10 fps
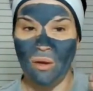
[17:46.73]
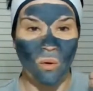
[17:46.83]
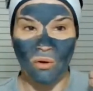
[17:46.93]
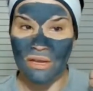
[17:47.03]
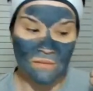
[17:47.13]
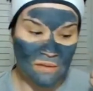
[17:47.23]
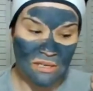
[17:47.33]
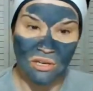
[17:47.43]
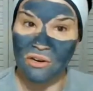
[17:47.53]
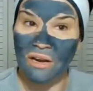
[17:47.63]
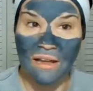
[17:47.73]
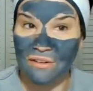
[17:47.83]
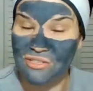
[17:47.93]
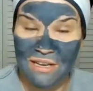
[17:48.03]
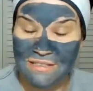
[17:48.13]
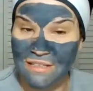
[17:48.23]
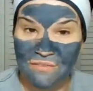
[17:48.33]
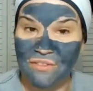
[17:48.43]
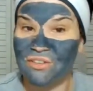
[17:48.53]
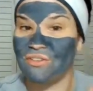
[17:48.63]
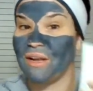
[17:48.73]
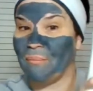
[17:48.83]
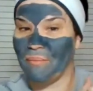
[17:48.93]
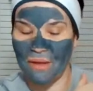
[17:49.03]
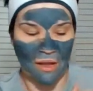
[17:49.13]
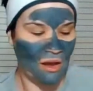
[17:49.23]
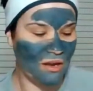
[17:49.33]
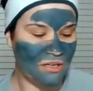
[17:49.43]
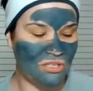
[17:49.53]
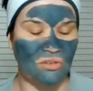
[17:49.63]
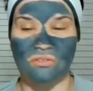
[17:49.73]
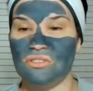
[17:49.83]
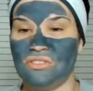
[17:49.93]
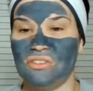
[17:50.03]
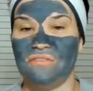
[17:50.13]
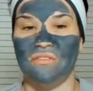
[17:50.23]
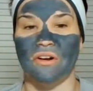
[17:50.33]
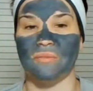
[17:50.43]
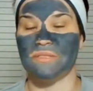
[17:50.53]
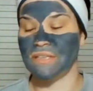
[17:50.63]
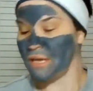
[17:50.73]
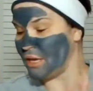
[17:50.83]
or even your energizing foot cream on your shoulders or your forearms.